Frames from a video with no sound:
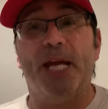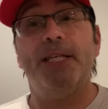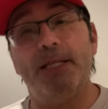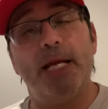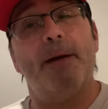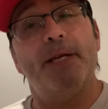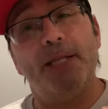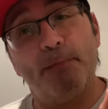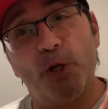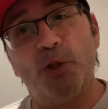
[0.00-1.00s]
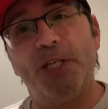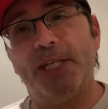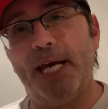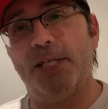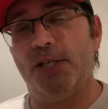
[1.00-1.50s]
Is it that? Is it because he's
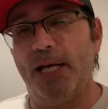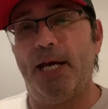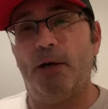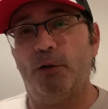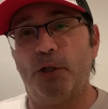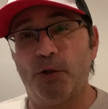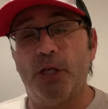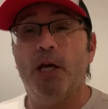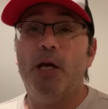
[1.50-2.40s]
cashing out? Because